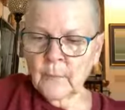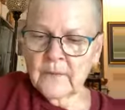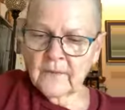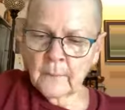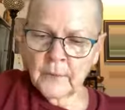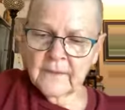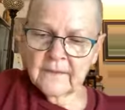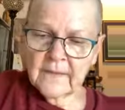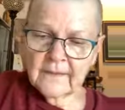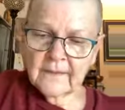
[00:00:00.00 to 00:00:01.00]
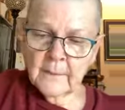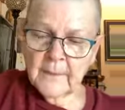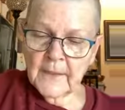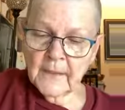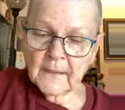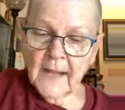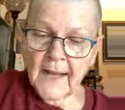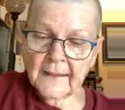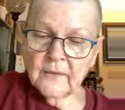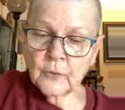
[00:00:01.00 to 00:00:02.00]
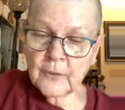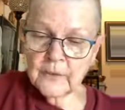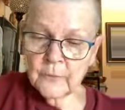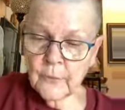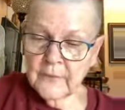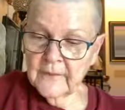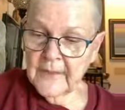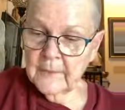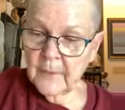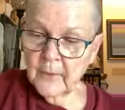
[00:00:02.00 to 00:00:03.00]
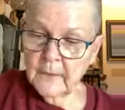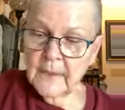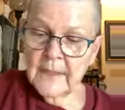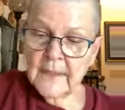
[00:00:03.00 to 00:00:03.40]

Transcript: When someone says something unkind to us, for example,